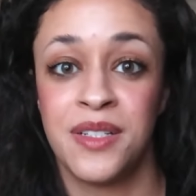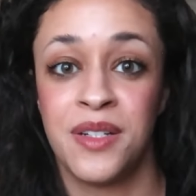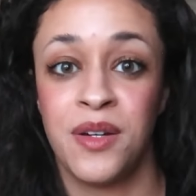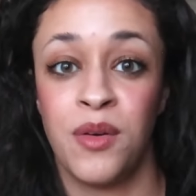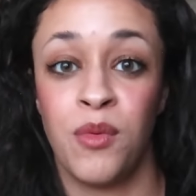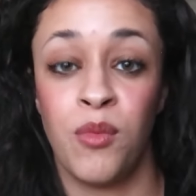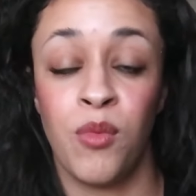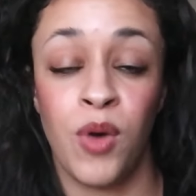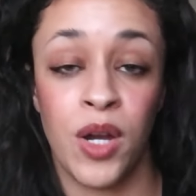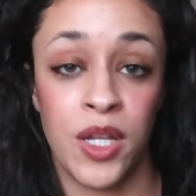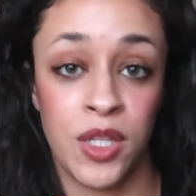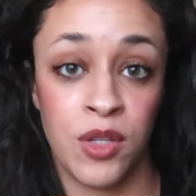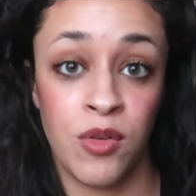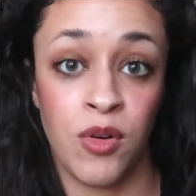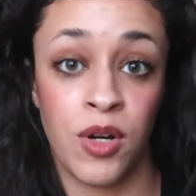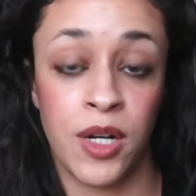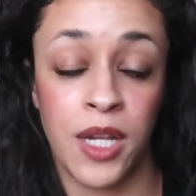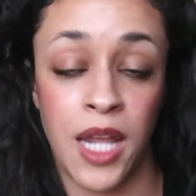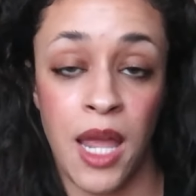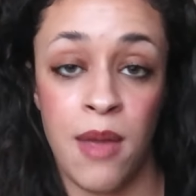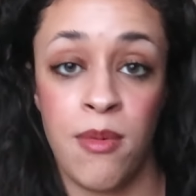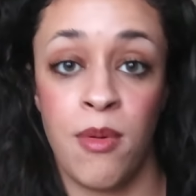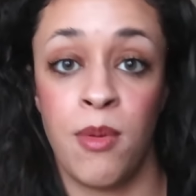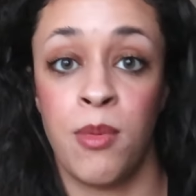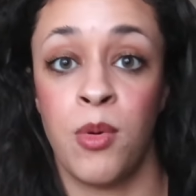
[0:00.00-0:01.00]
what you are
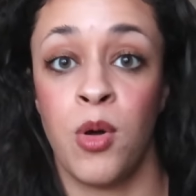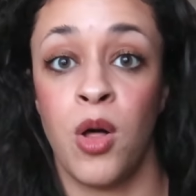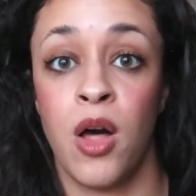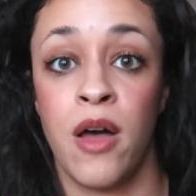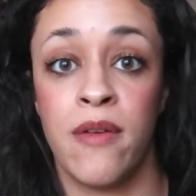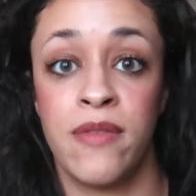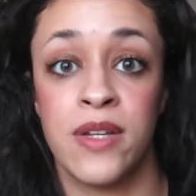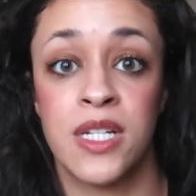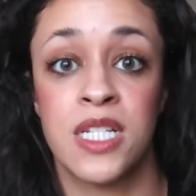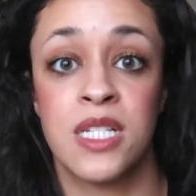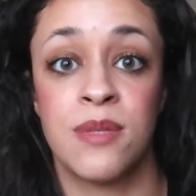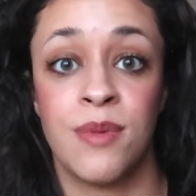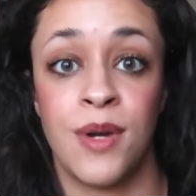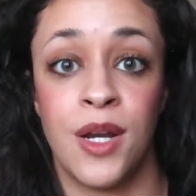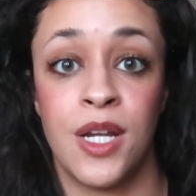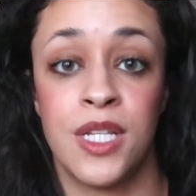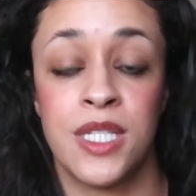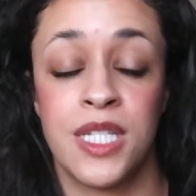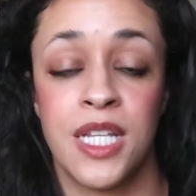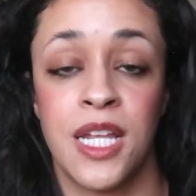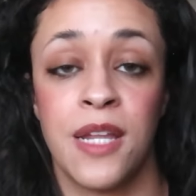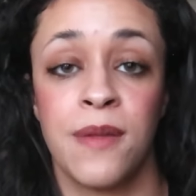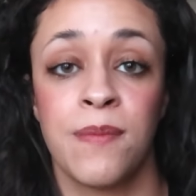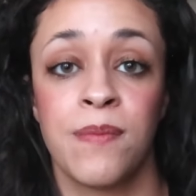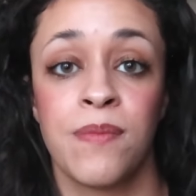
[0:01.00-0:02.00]
capable of
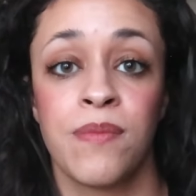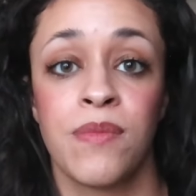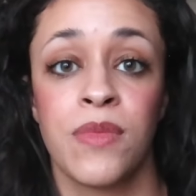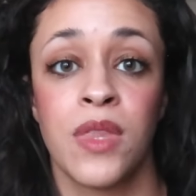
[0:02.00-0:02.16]
experiencing.